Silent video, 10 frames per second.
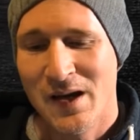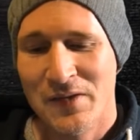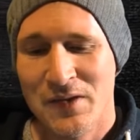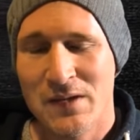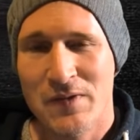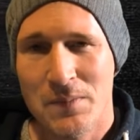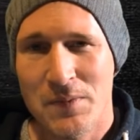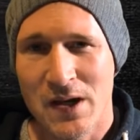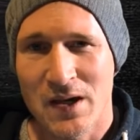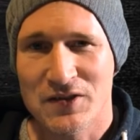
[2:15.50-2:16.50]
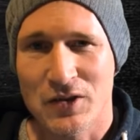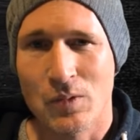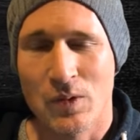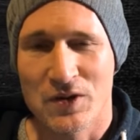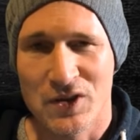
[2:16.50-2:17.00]
And then the VPS, of
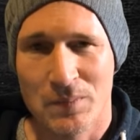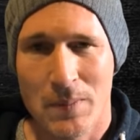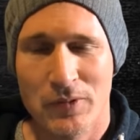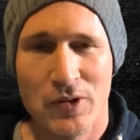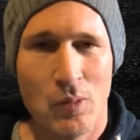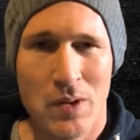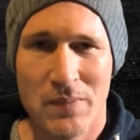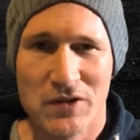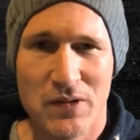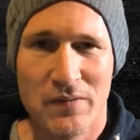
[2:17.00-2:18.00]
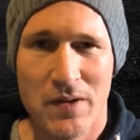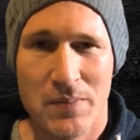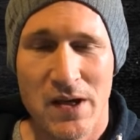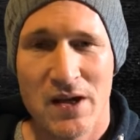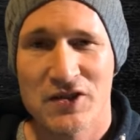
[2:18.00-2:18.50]
course, some people don't want to mess with the
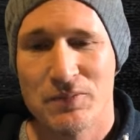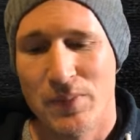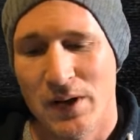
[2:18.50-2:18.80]
VPS,